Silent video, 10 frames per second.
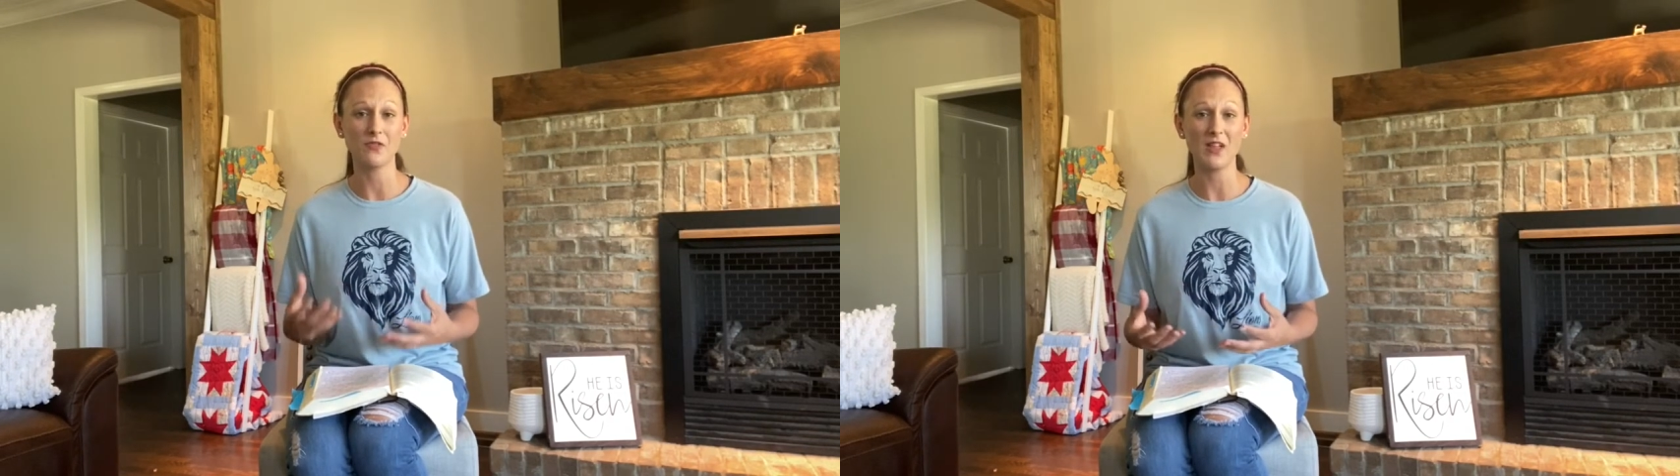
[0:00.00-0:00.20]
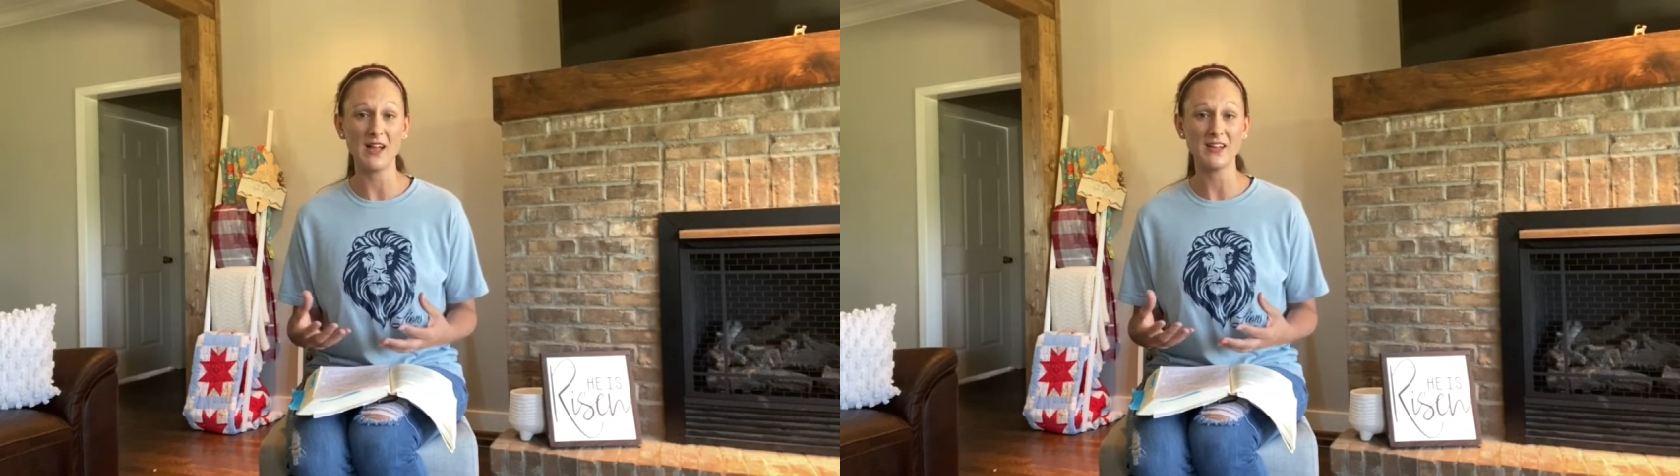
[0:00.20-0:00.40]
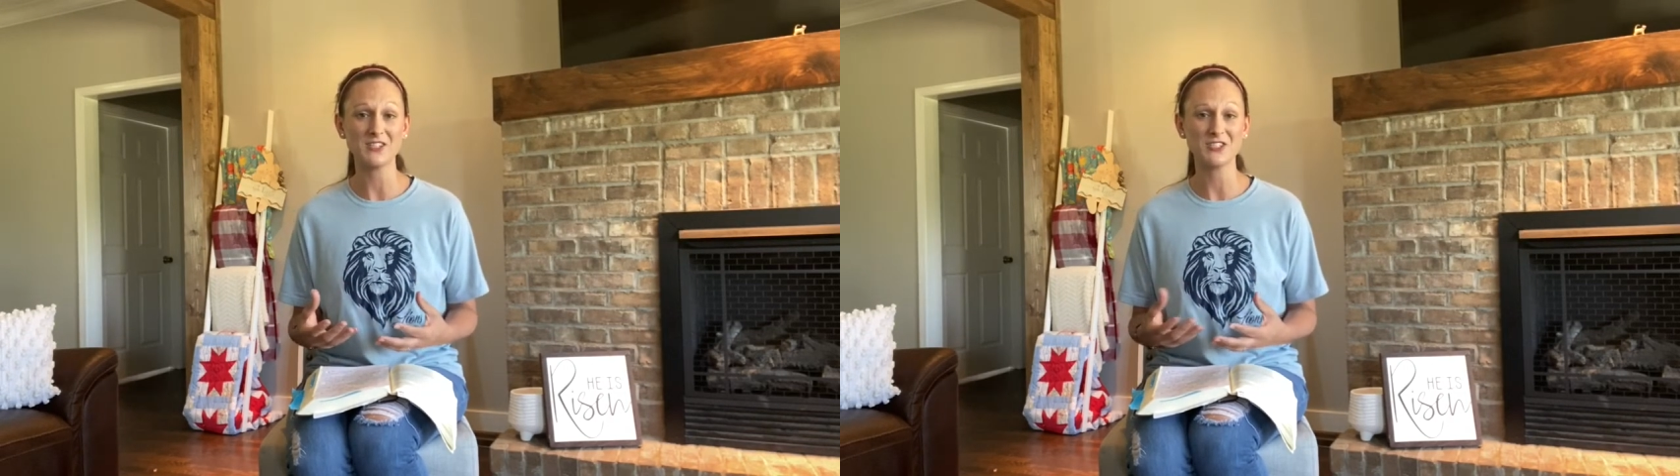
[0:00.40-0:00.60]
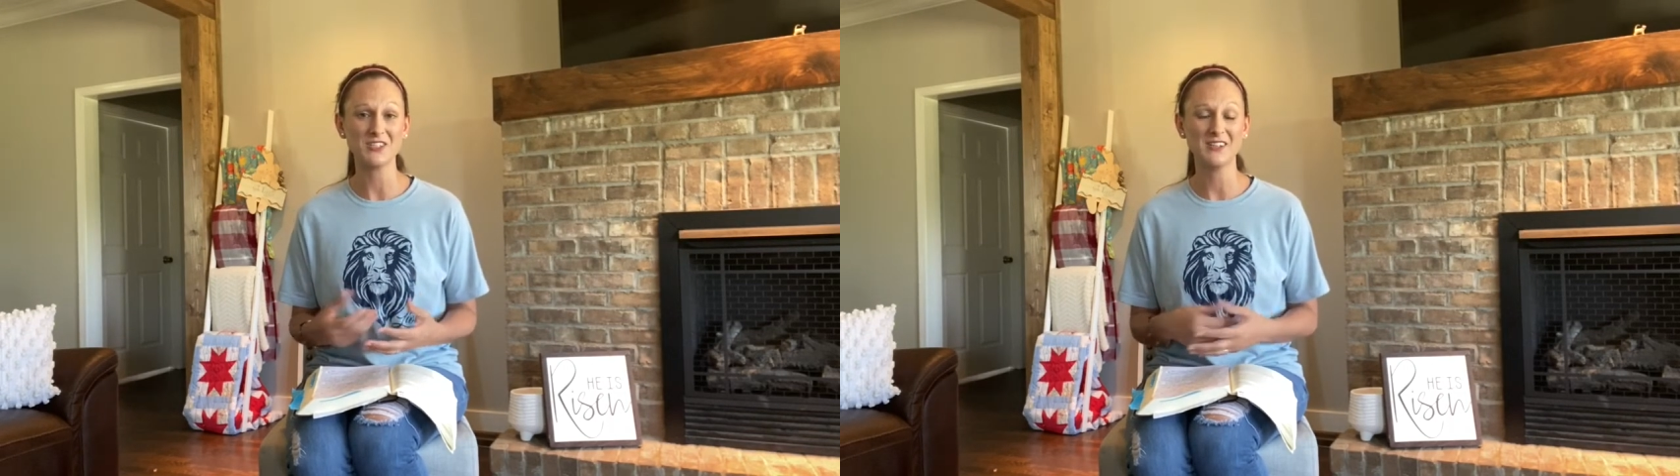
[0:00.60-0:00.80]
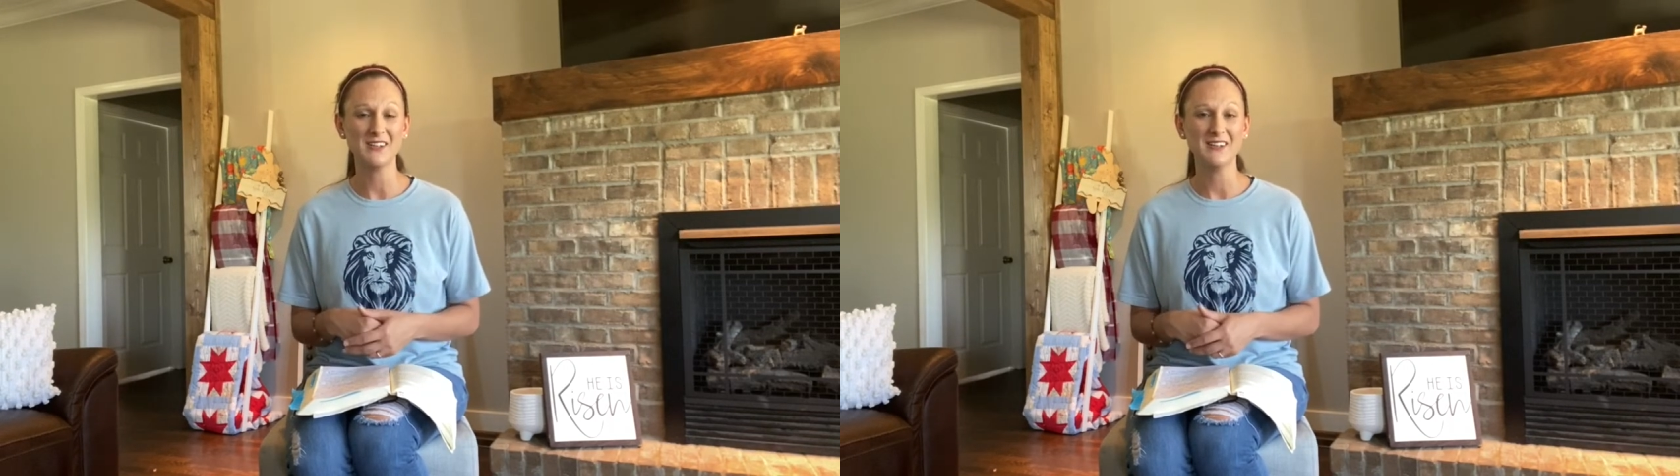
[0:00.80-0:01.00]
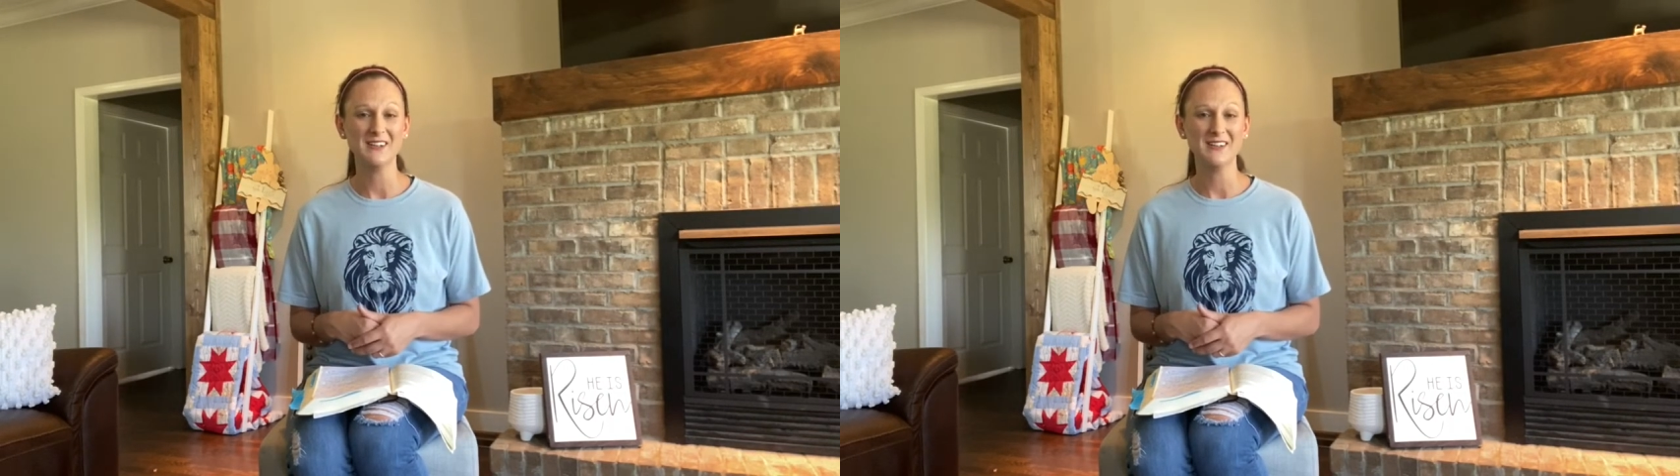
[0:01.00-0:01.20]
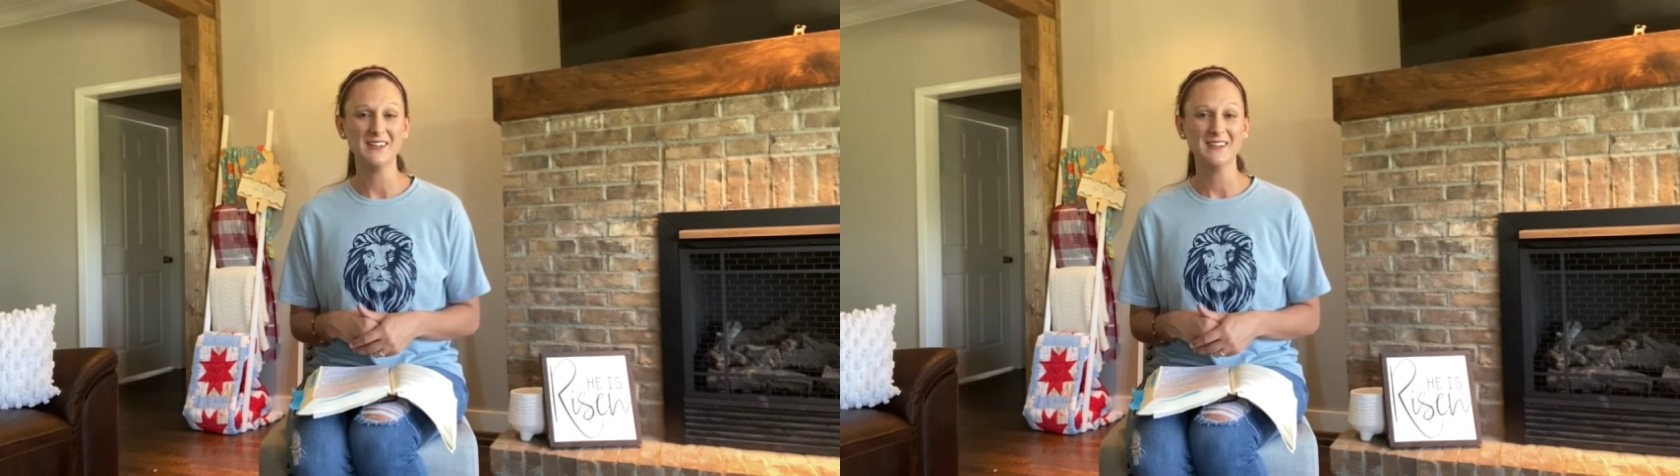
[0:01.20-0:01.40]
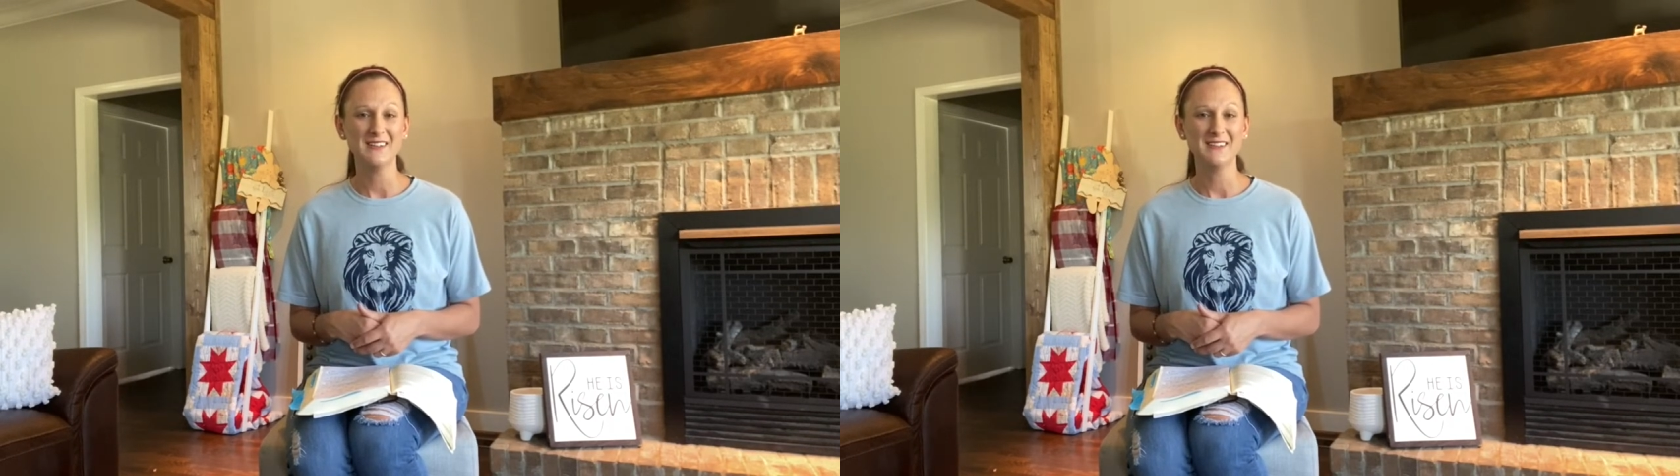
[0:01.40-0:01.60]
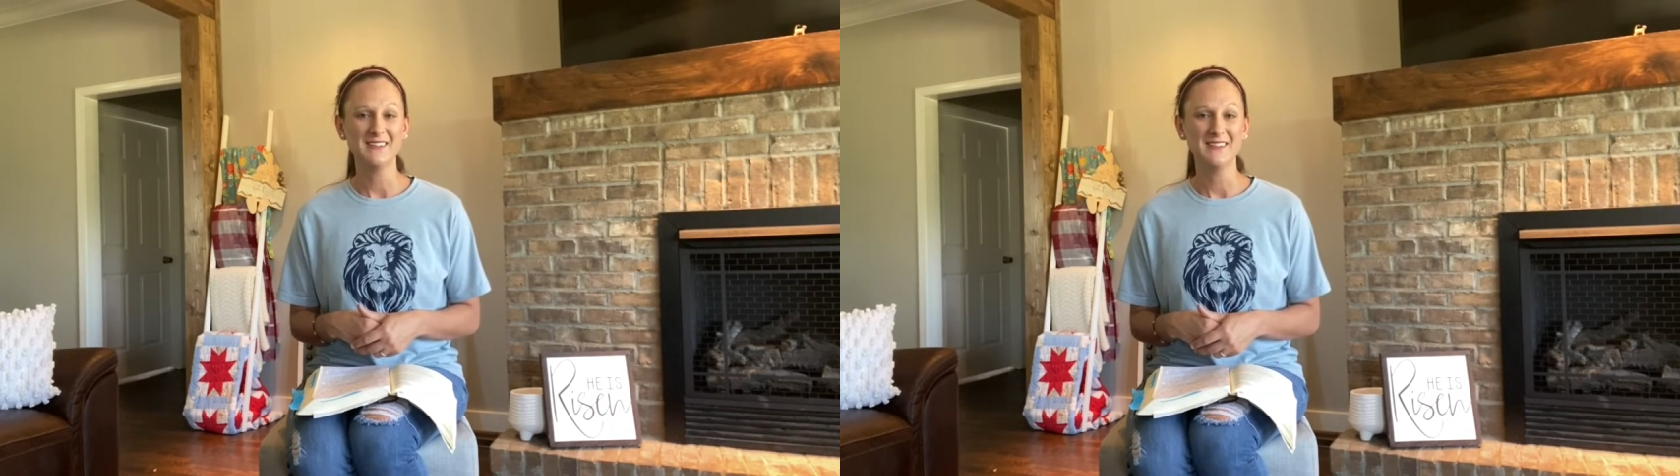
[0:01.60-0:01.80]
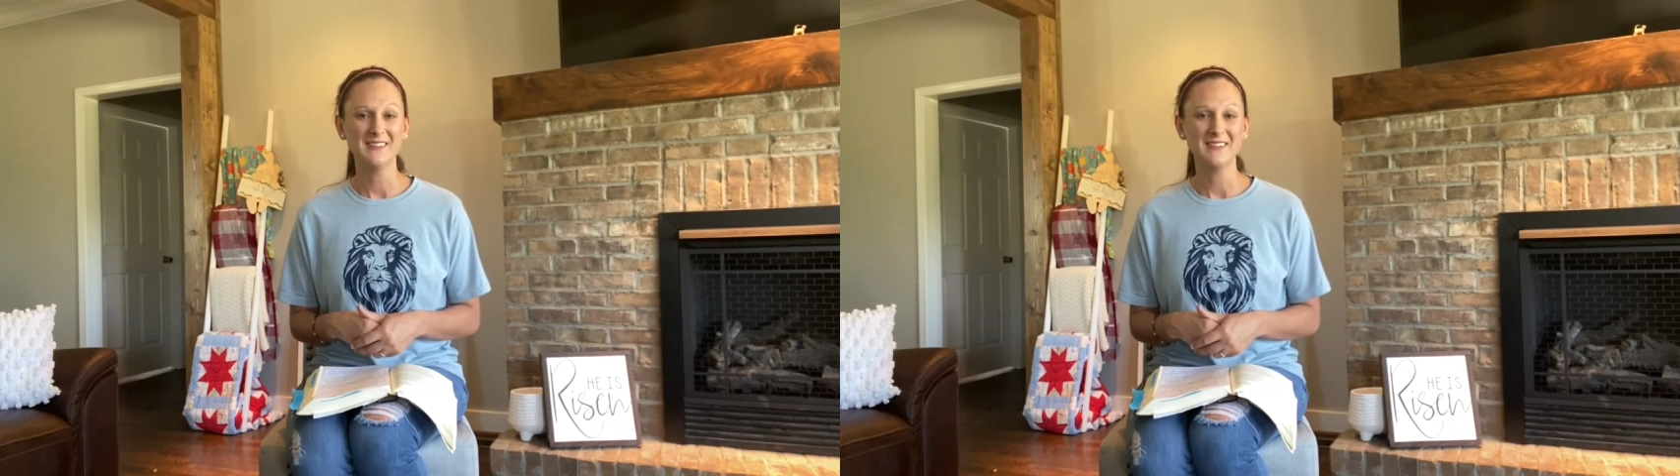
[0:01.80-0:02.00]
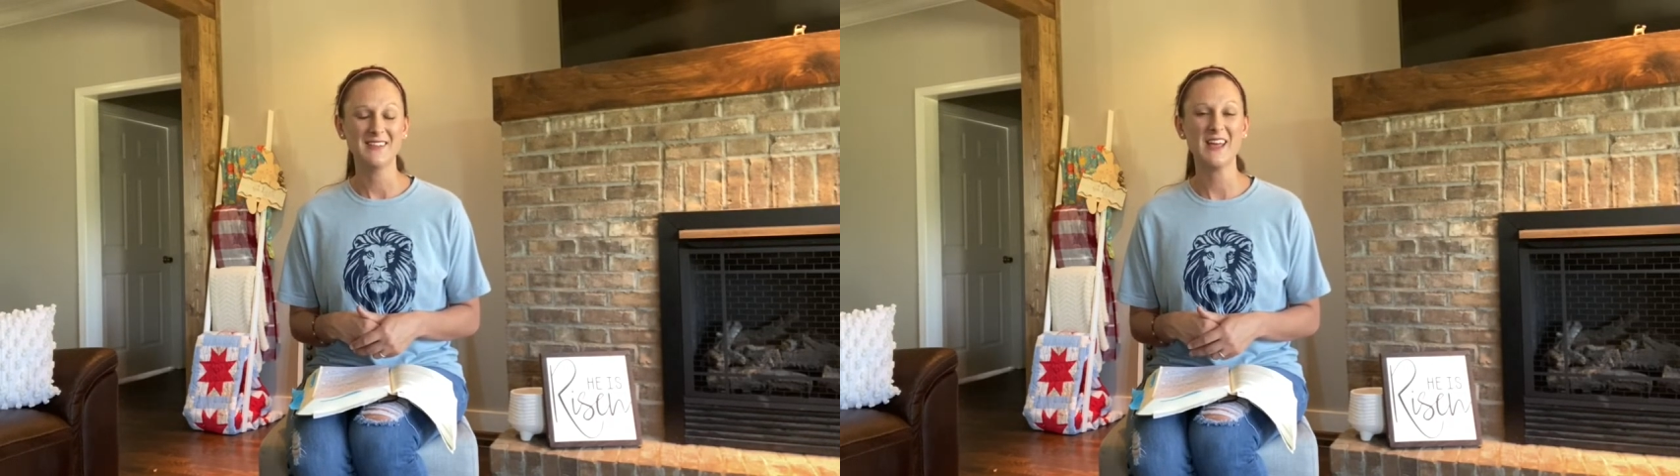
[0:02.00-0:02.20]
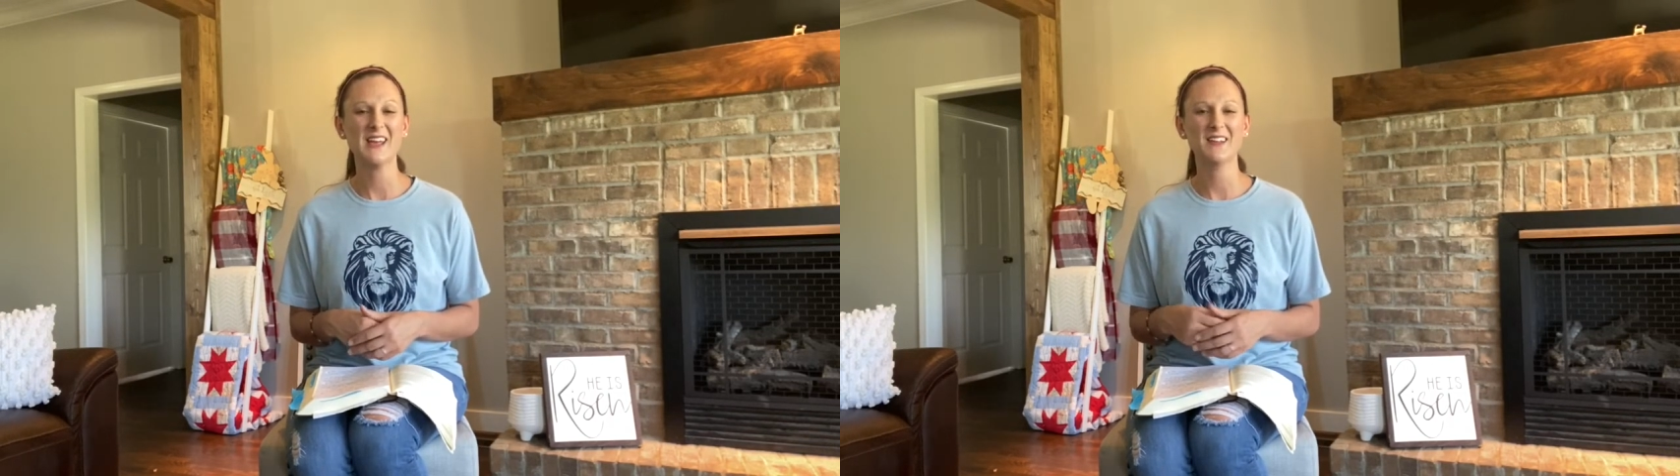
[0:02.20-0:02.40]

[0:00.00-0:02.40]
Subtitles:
flesh, the